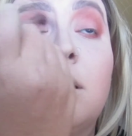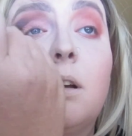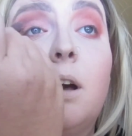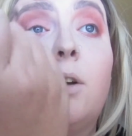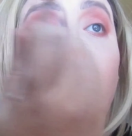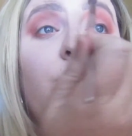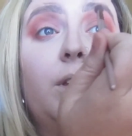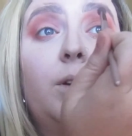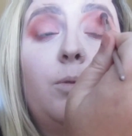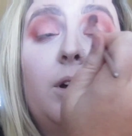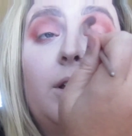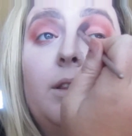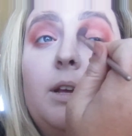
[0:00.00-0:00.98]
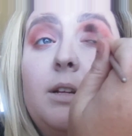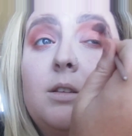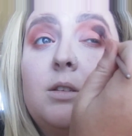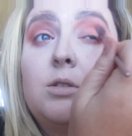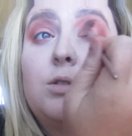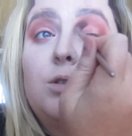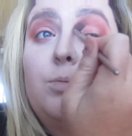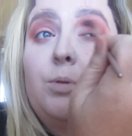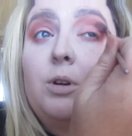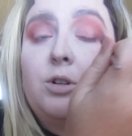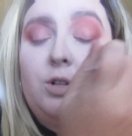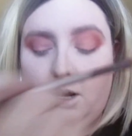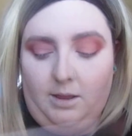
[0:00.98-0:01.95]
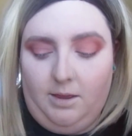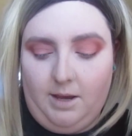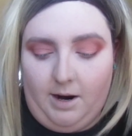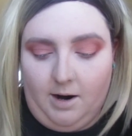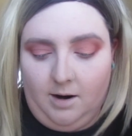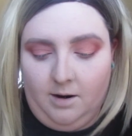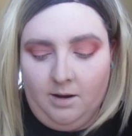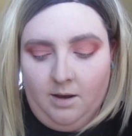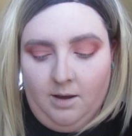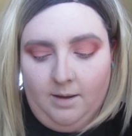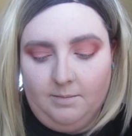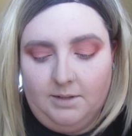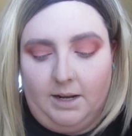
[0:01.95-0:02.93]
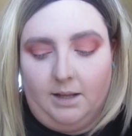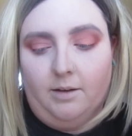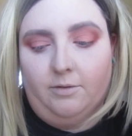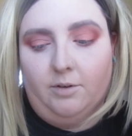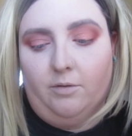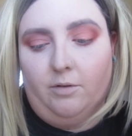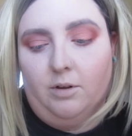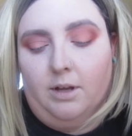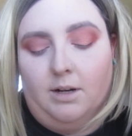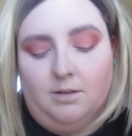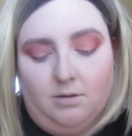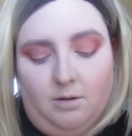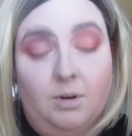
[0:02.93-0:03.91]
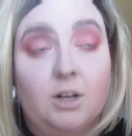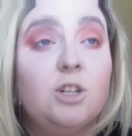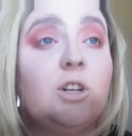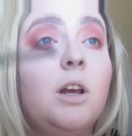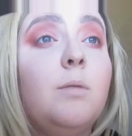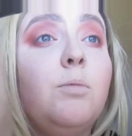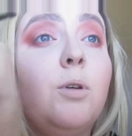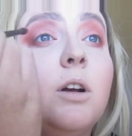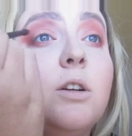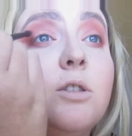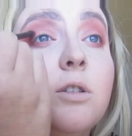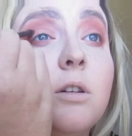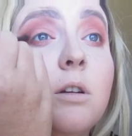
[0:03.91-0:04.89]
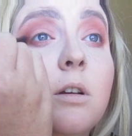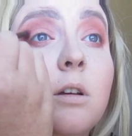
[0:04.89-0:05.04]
I don't really want that super shade there. Take leftover that is on my shade brush